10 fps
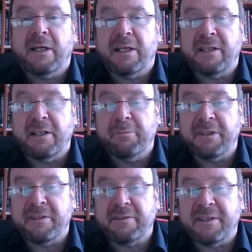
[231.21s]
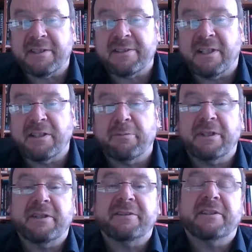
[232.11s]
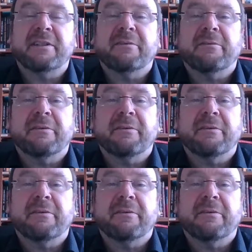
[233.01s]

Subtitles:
Under limited tax liability,